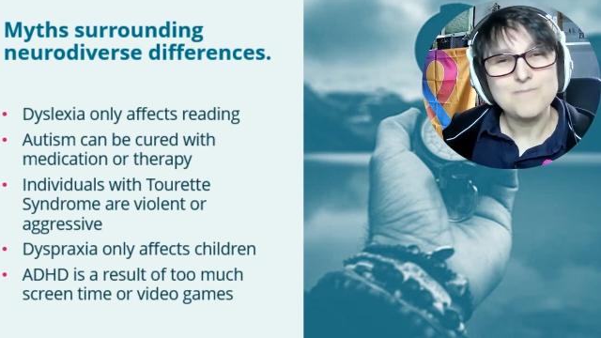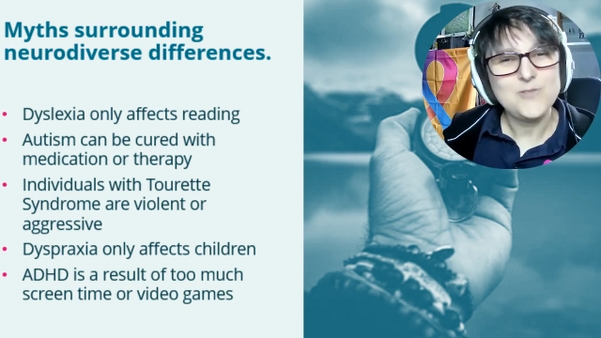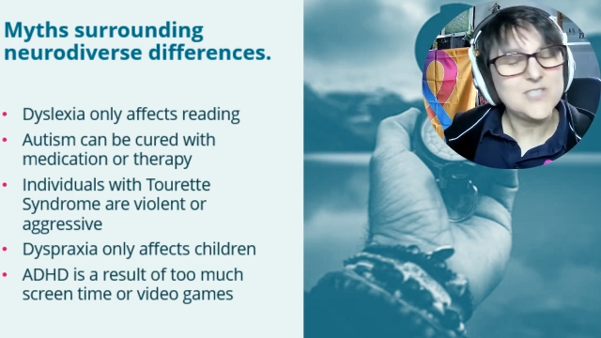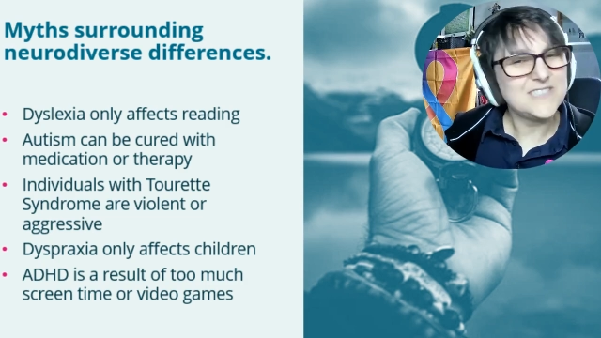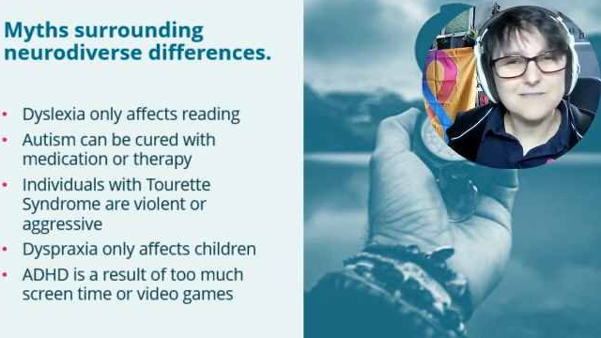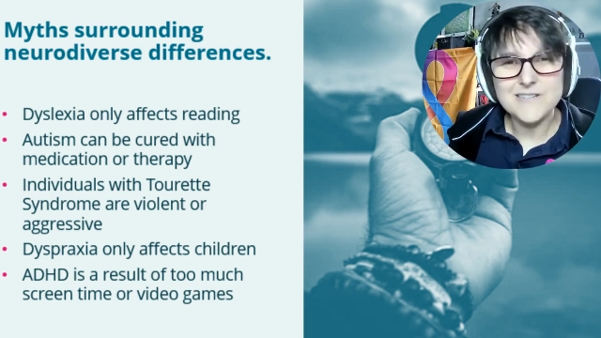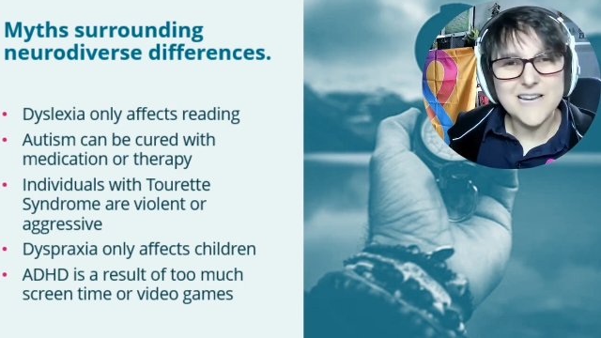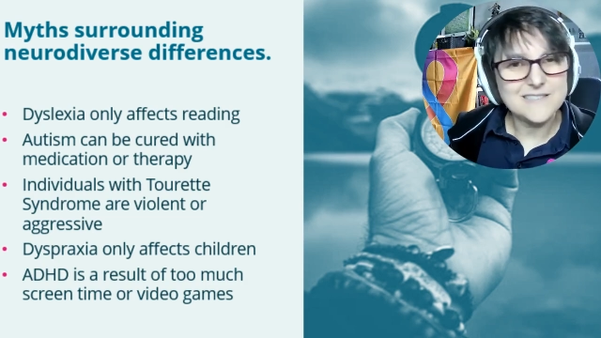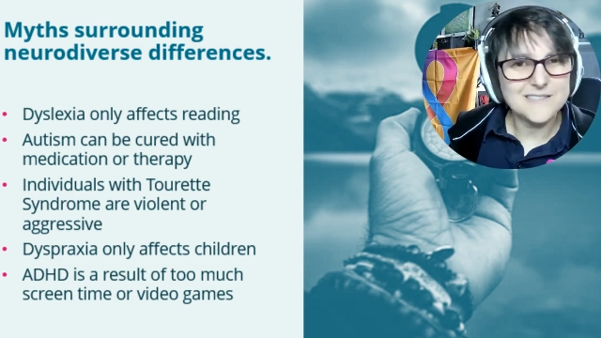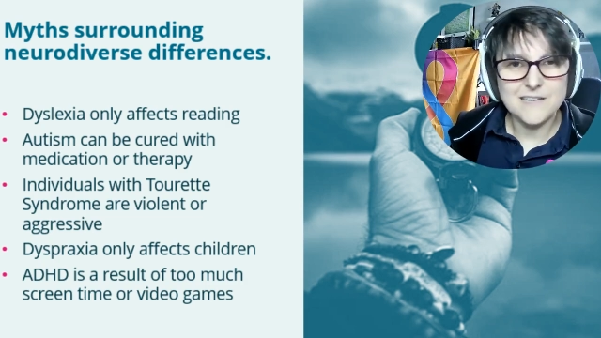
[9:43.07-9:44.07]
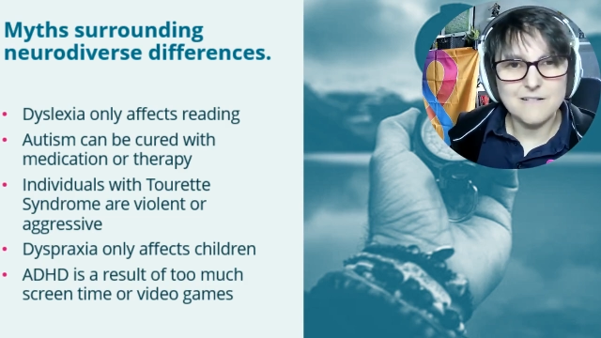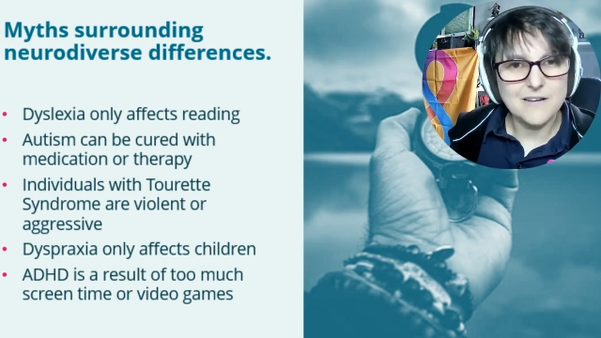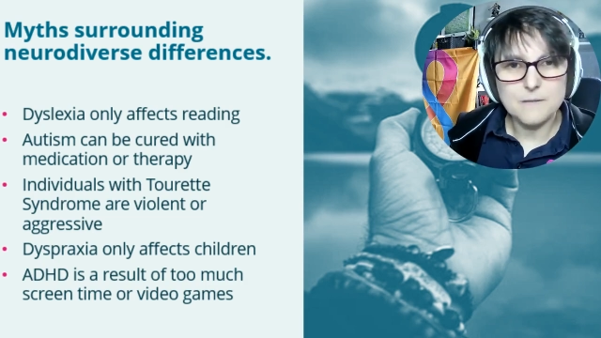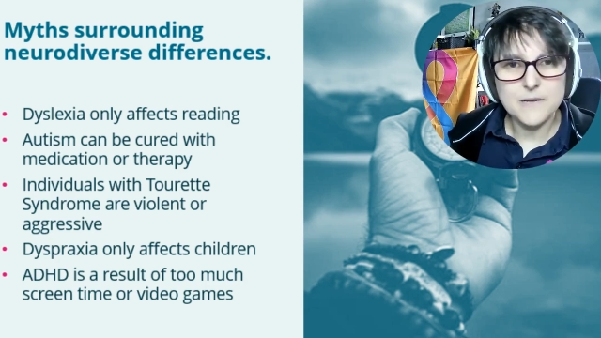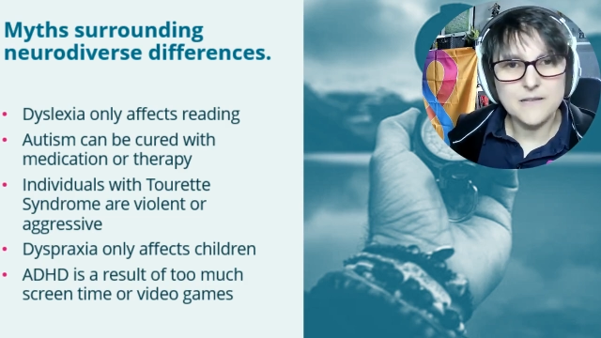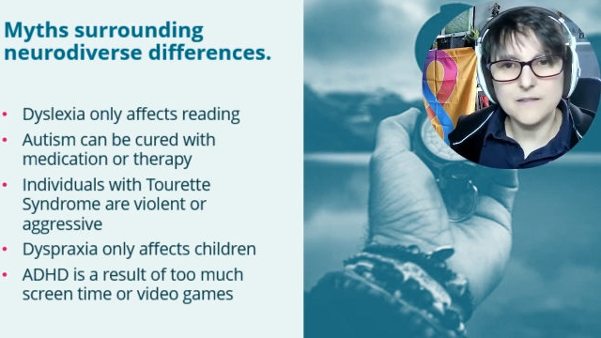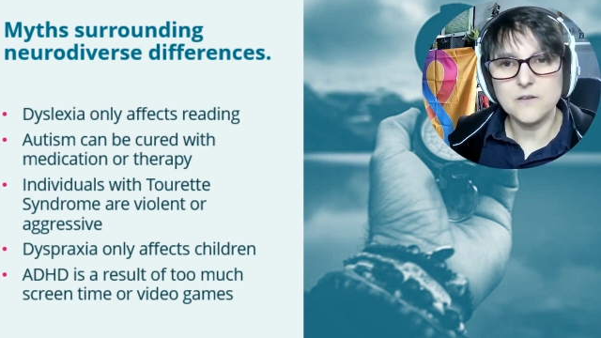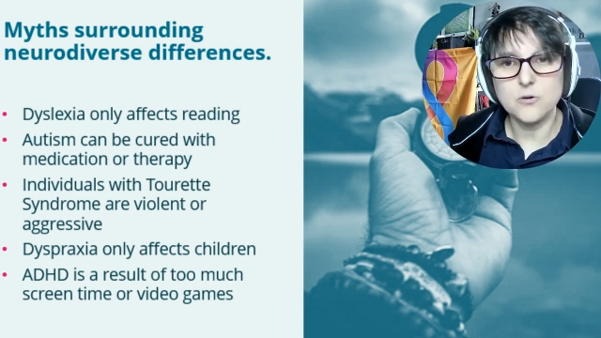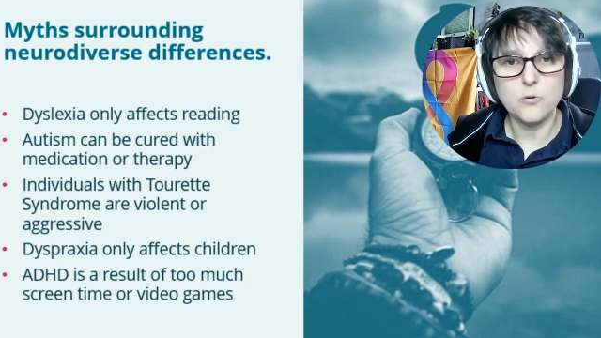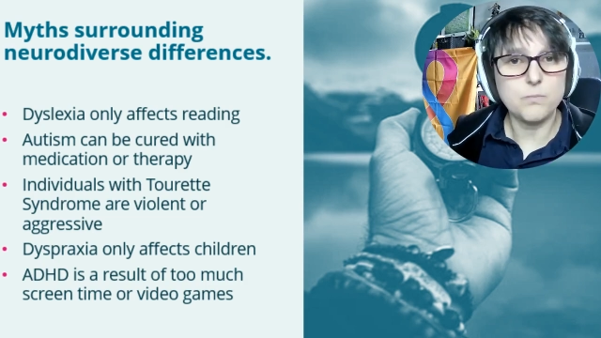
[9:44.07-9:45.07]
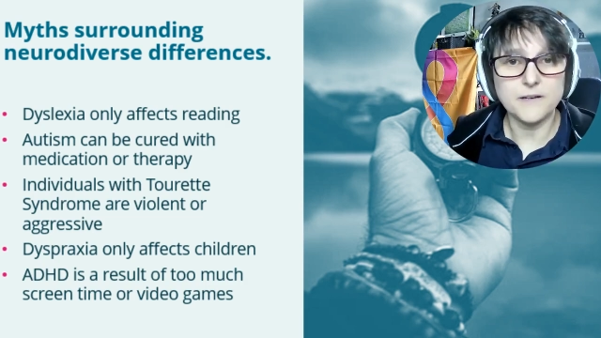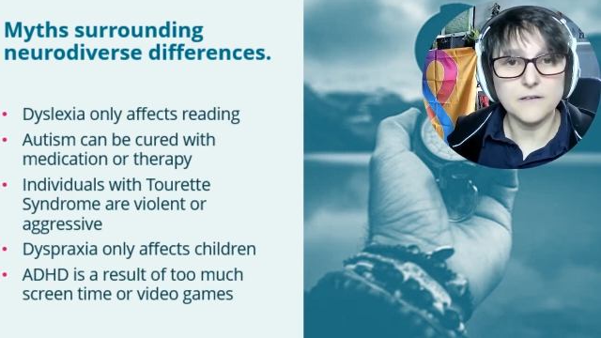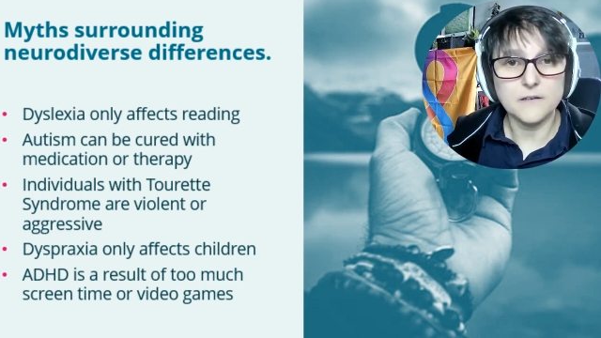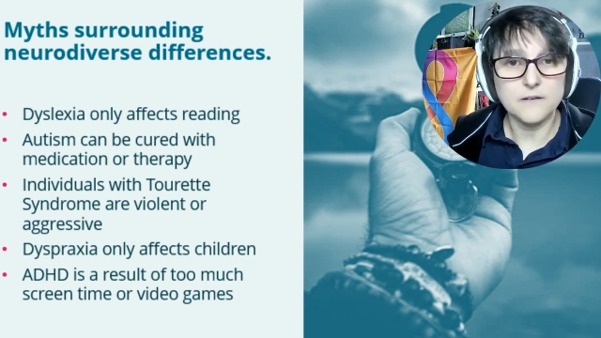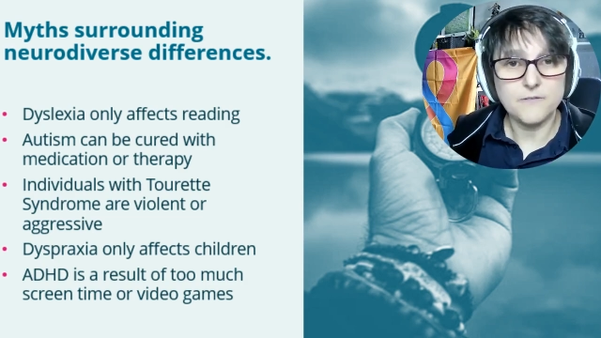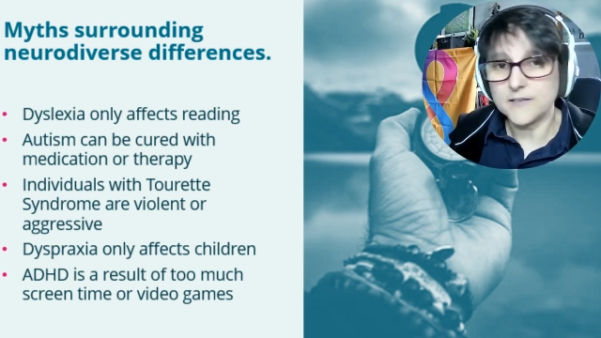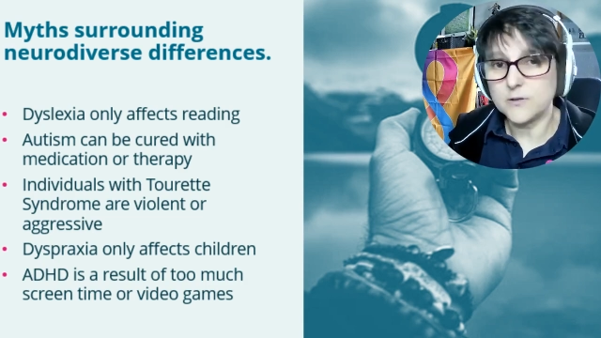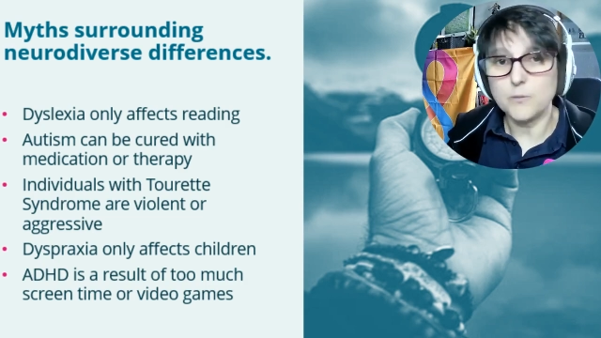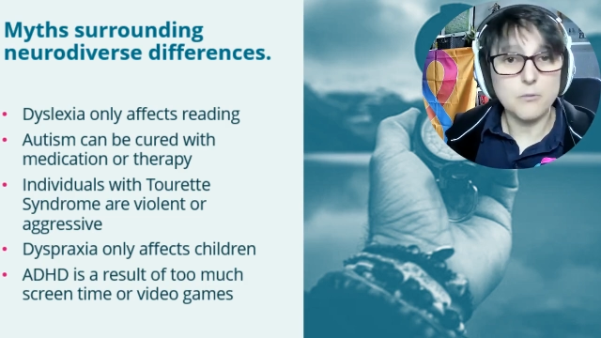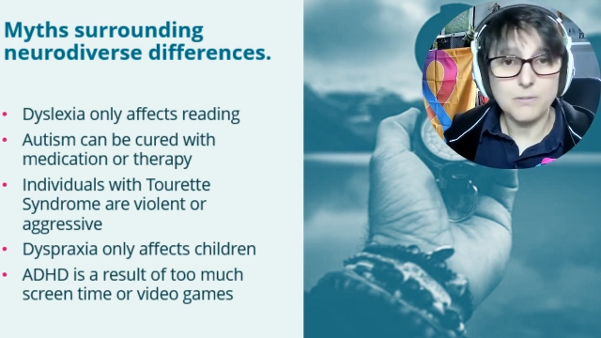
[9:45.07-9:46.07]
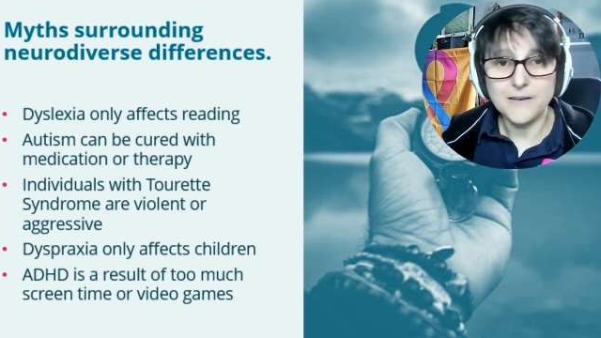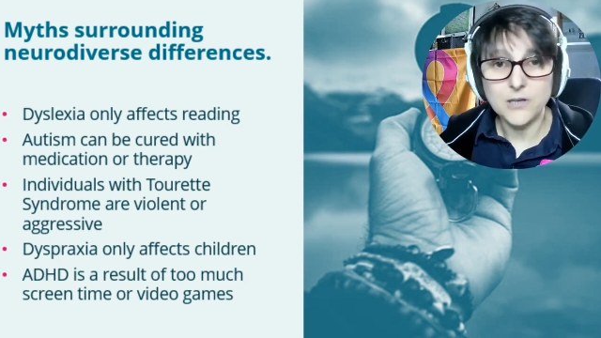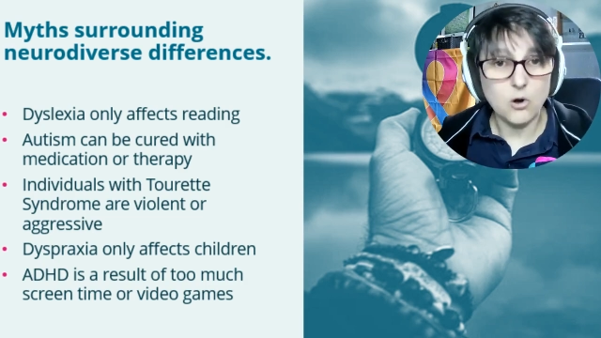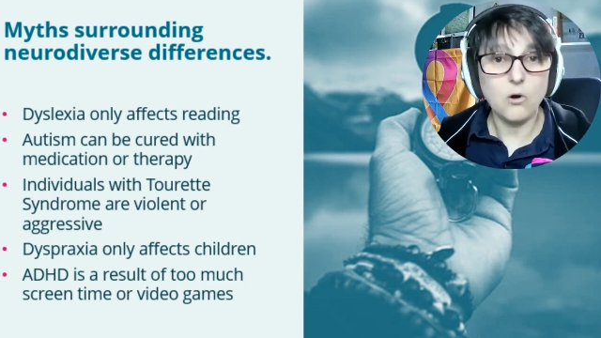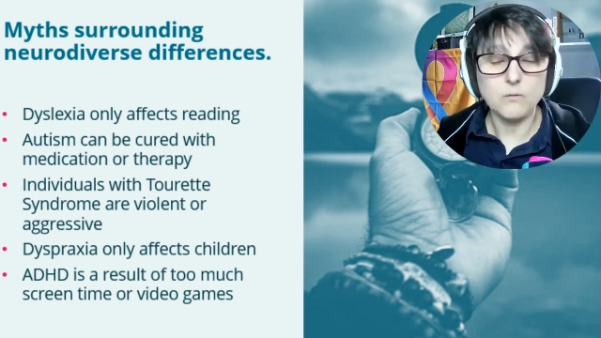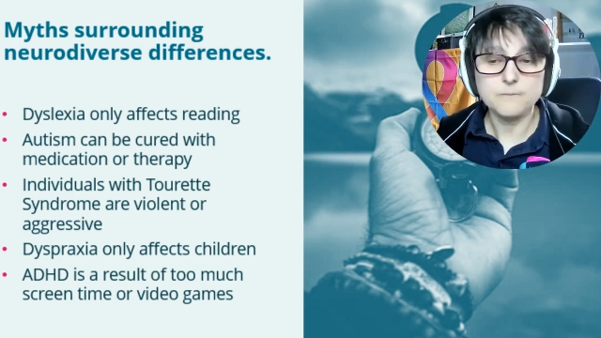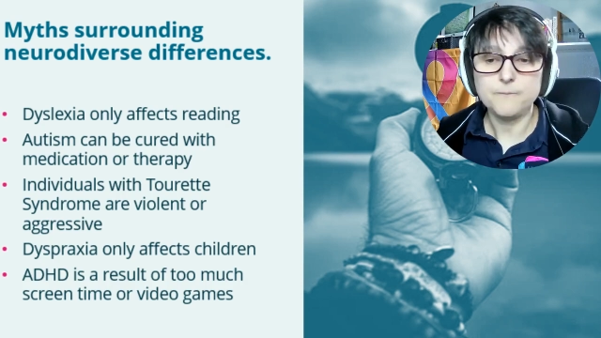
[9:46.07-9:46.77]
Doesn't necessarily mean that you're pregnant. In fact, you're probably not.